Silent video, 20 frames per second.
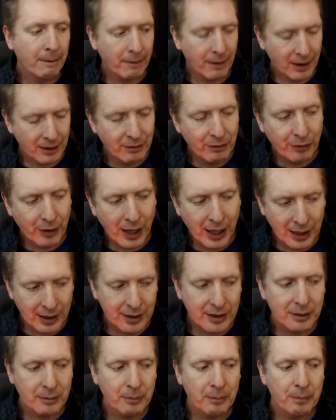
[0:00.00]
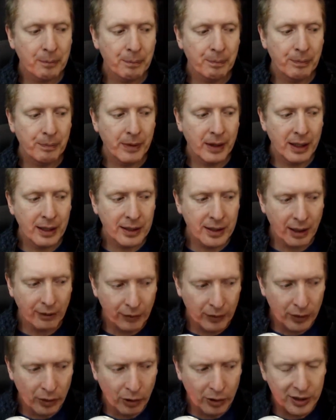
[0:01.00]
In fact, it's a
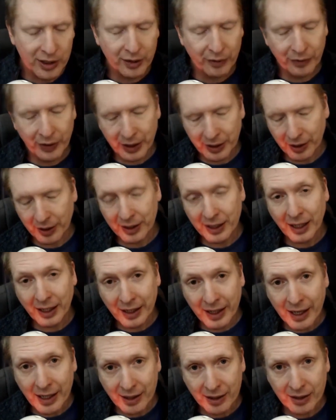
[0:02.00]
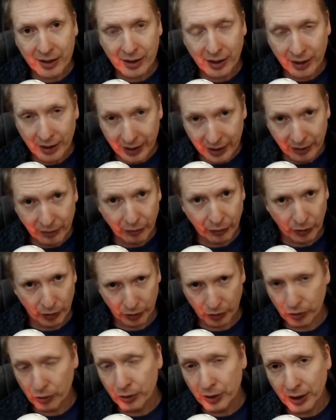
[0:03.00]
philosophy that negates the need for
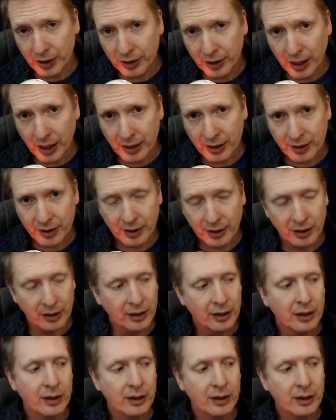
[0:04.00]
unit testing.